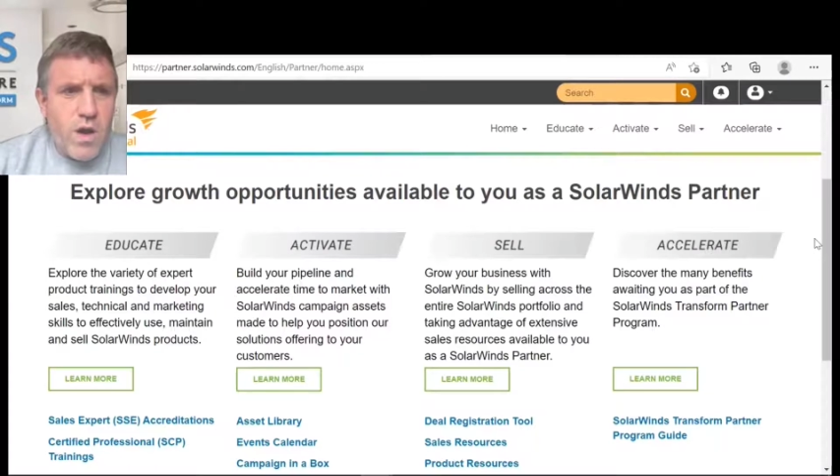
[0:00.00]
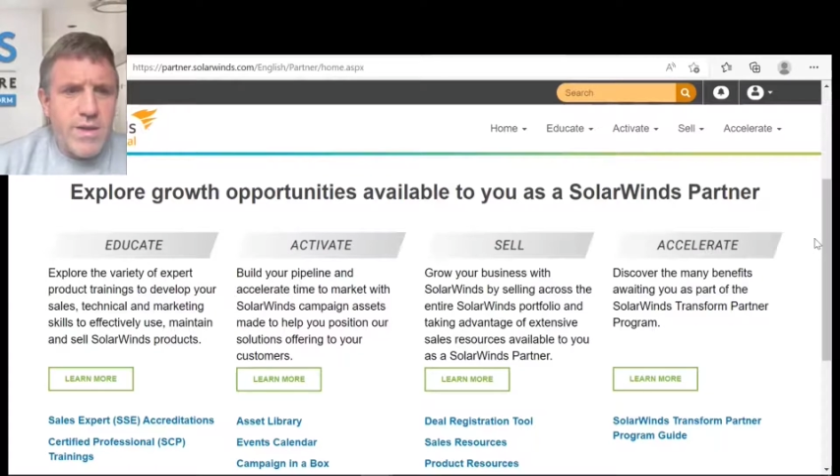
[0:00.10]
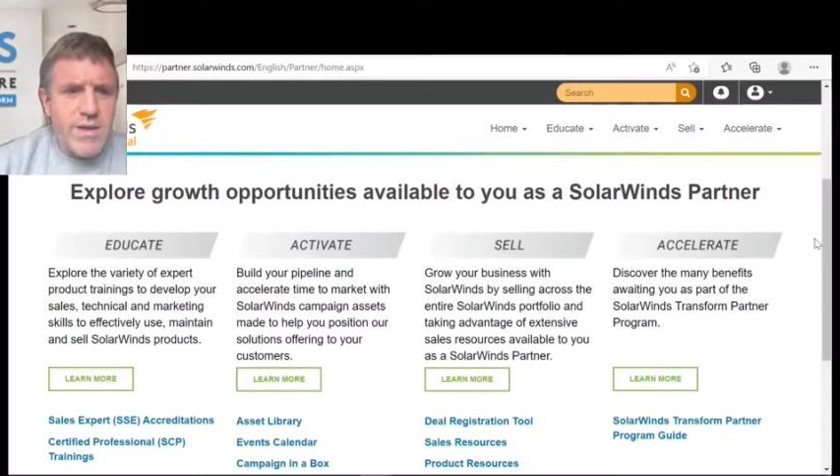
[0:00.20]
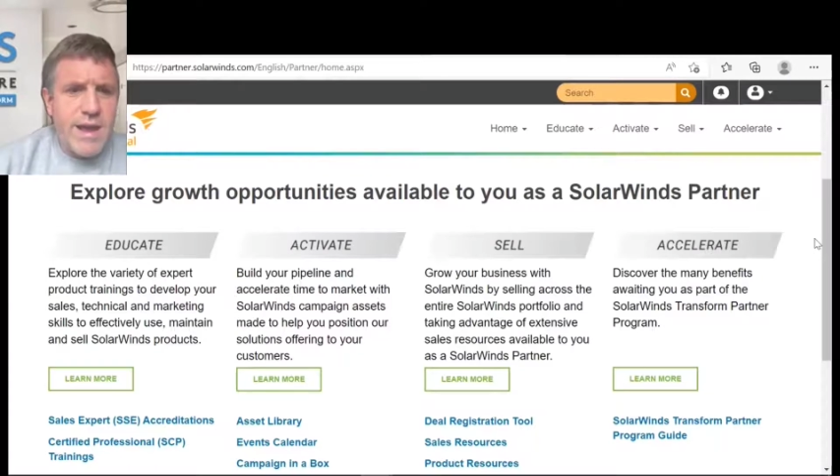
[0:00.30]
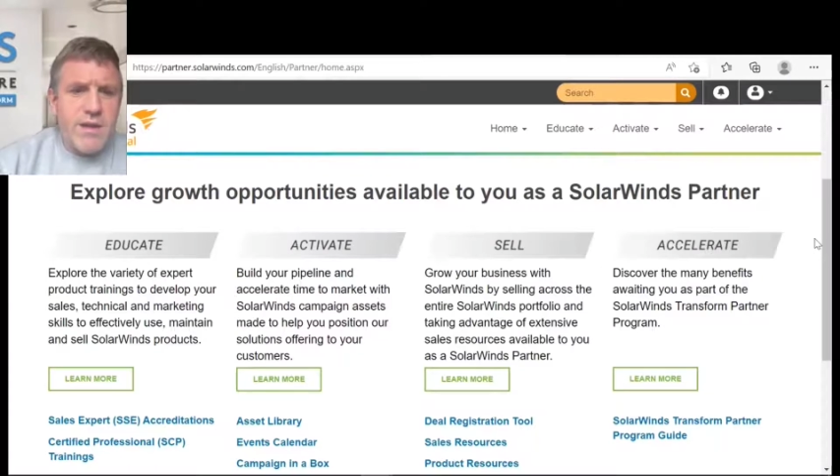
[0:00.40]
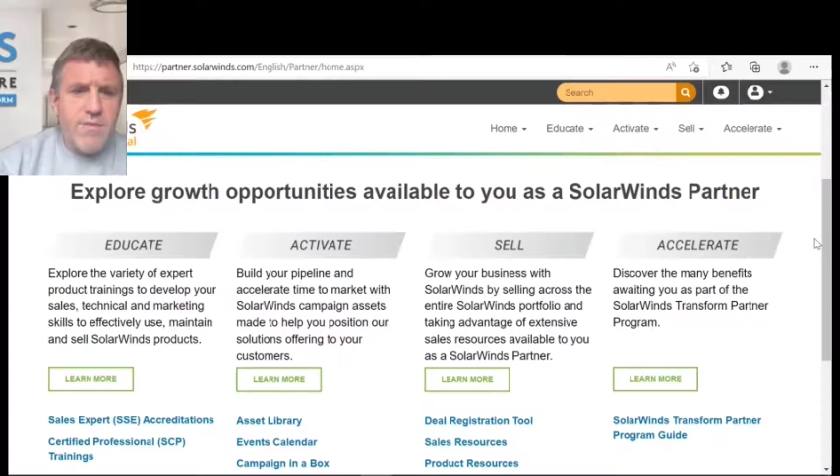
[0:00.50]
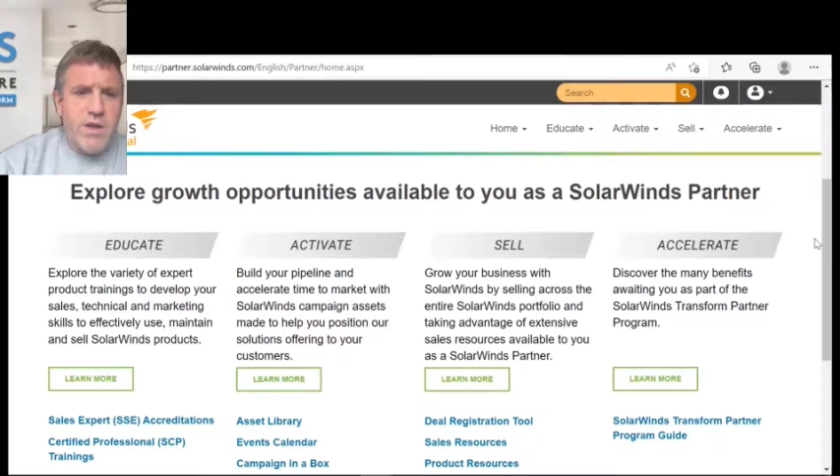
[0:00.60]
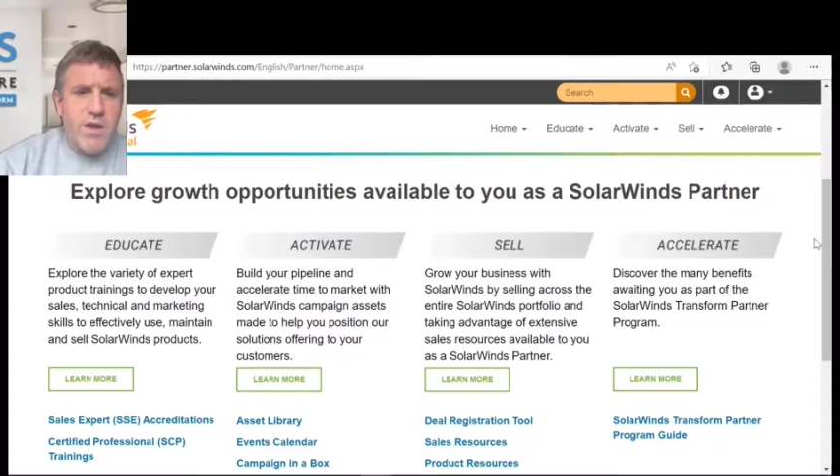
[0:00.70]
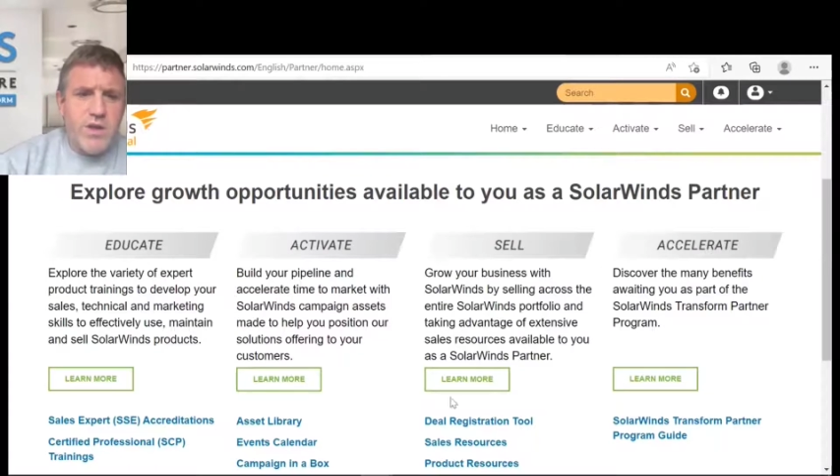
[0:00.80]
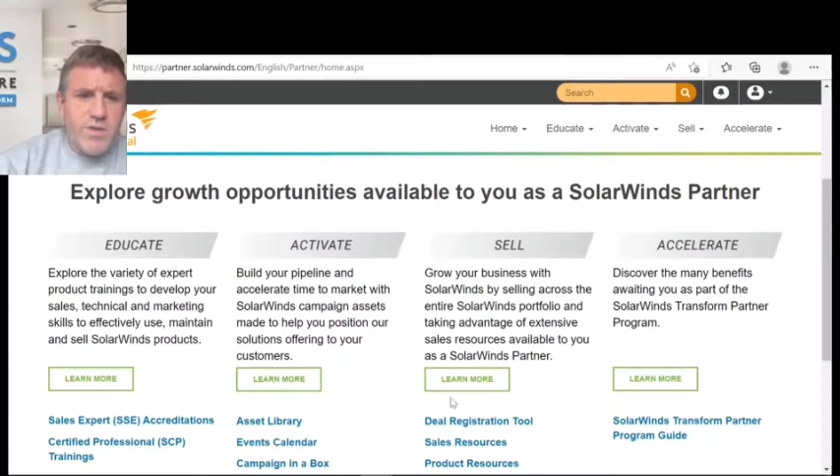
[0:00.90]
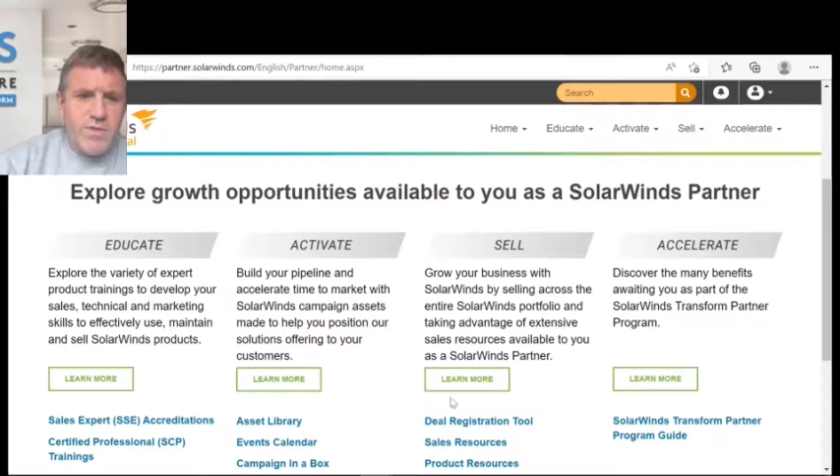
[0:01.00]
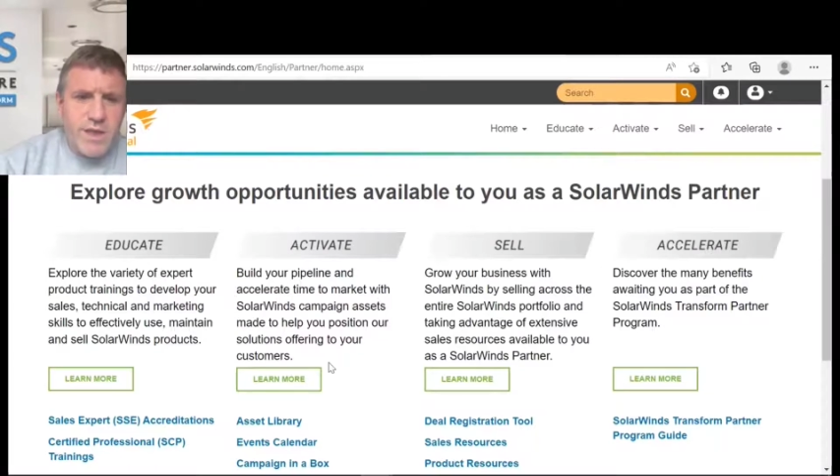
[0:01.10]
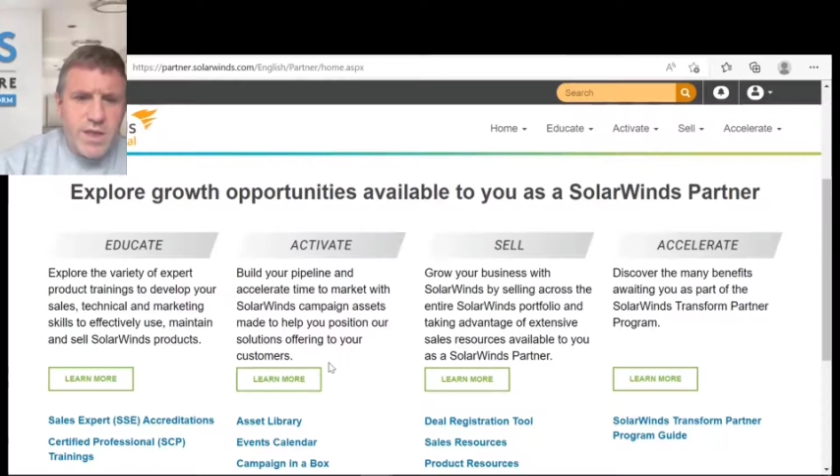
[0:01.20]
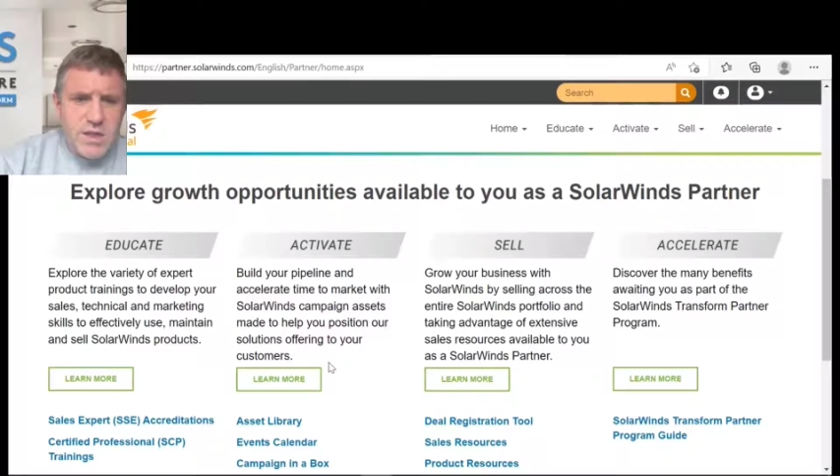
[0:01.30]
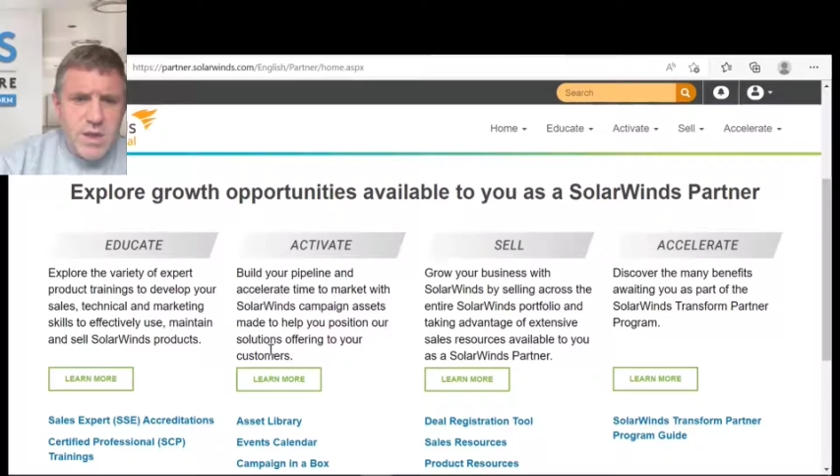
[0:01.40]
try and take advantage of
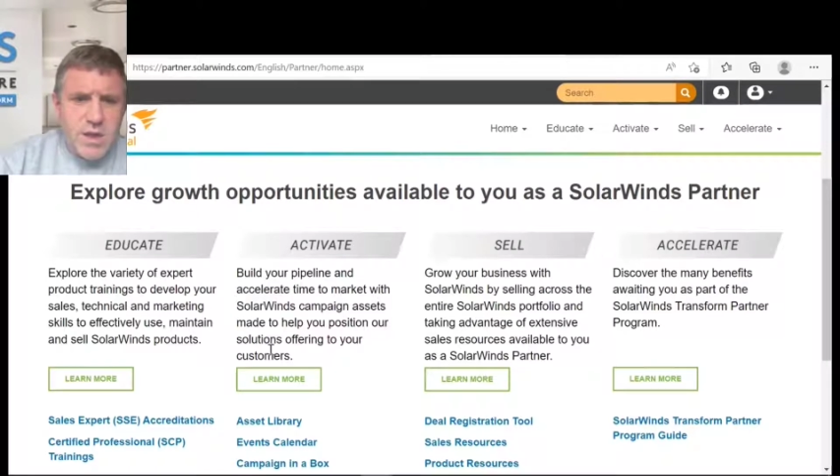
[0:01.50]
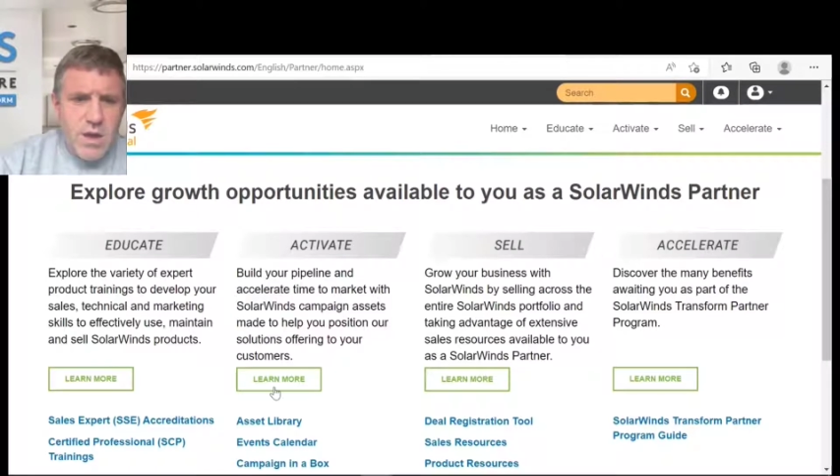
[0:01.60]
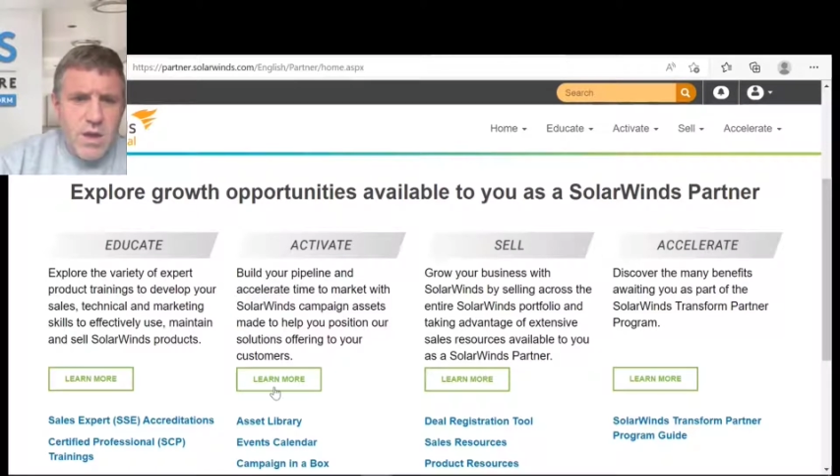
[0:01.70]
these.